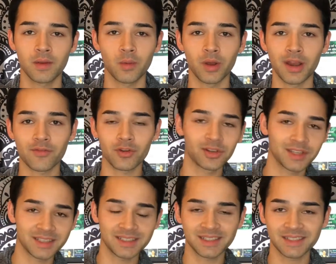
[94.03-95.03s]
whatever it
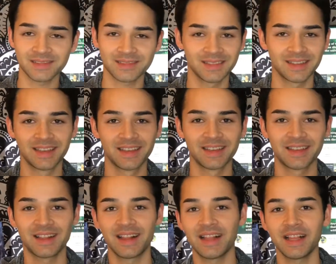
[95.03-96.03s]
is,
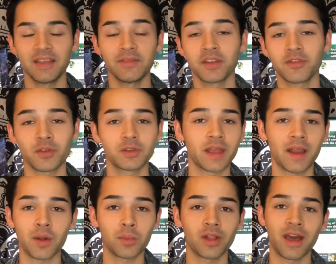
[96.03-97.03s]
even if you're
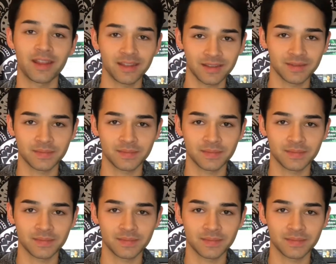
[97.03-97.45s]
terrible at it,